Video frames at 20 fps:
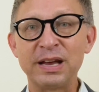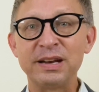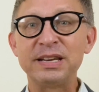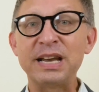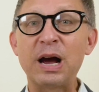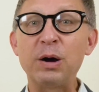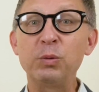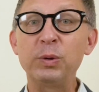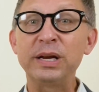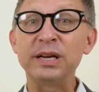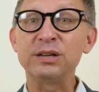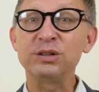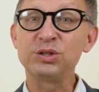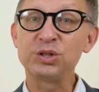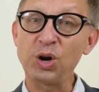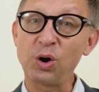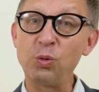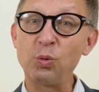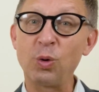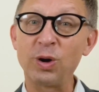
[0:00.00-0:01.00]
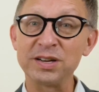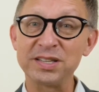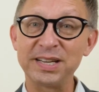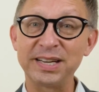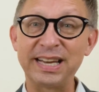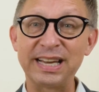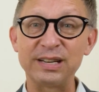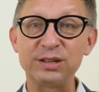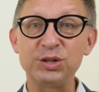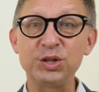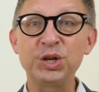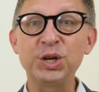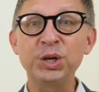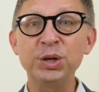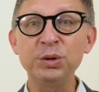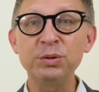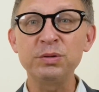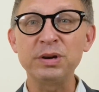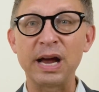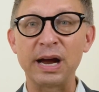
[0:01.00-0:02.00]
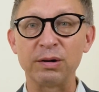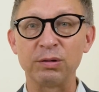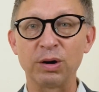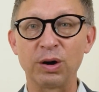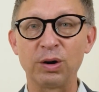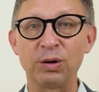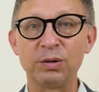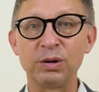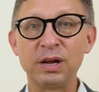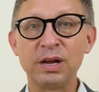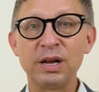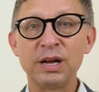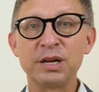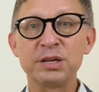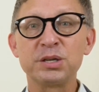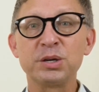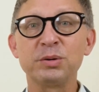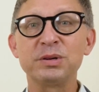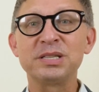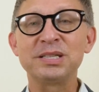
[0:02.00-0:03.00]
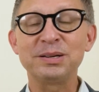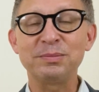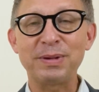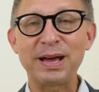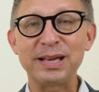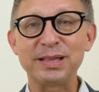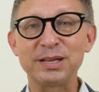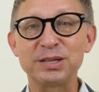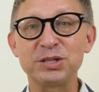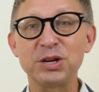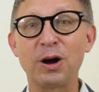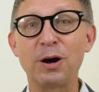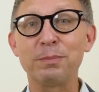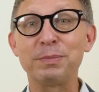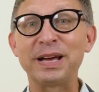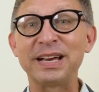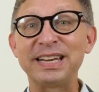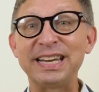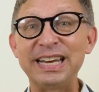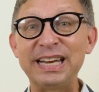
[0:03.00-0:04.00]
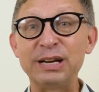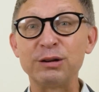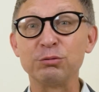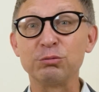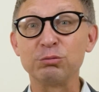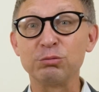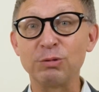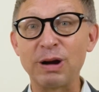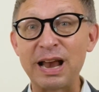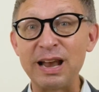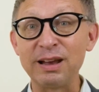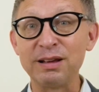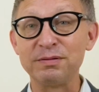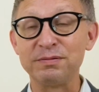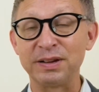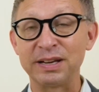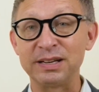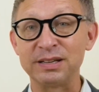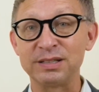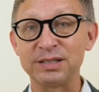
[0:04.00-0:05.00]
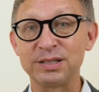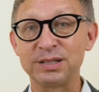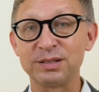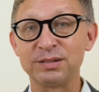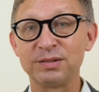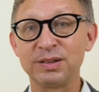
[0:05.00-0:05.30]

Now, we don't want to get too narrow so as to make the topic irrelevant.